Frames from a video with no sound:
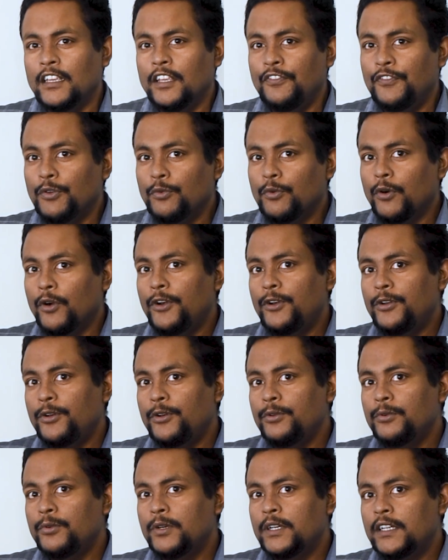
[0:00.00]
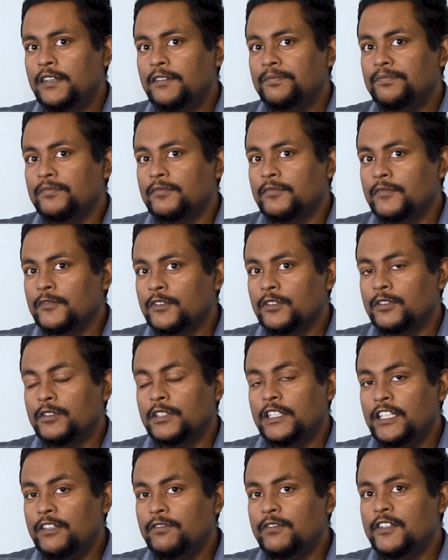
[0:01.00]
if you want to do a
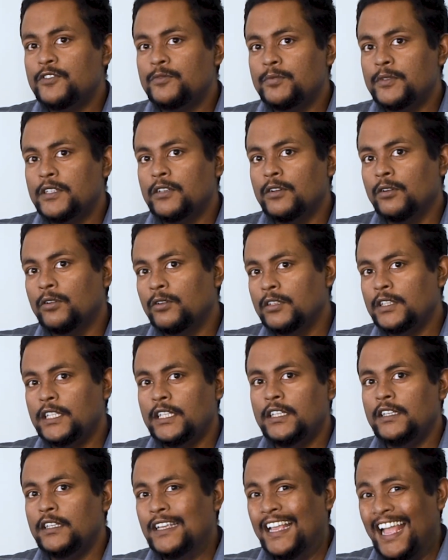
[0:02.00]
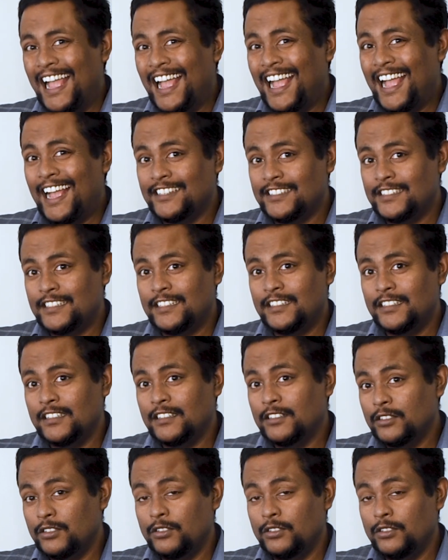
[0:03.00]
investment or the asset,